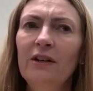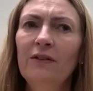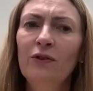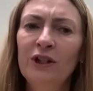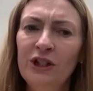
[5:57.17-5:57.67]

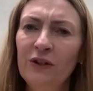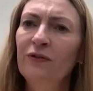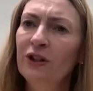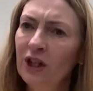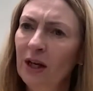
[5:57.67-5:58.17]
for a
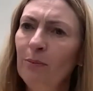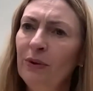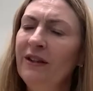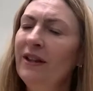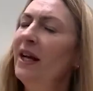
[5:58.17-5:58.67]
different
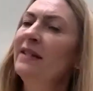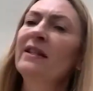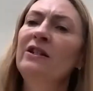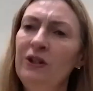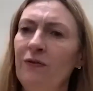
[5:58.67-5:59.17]
company that has a
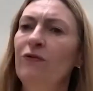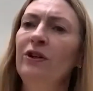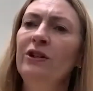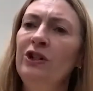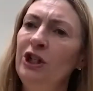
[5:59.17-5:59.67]

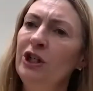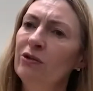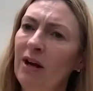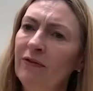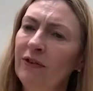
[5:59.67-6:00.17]
different
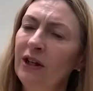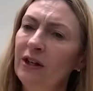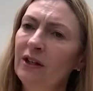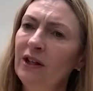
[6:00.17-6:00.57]
geographic